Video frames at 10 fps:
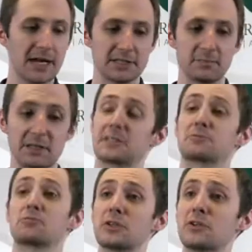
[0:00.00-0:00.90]
is something
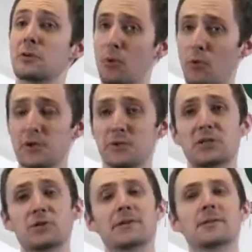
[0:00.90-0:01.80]
that's really important to
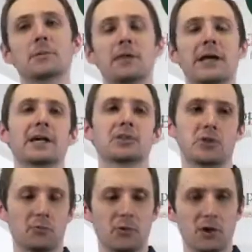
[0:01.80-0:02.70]
make sure that the plan
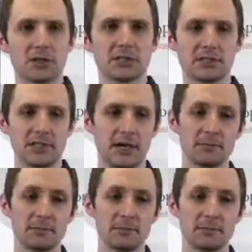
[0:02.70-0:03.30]
actually works.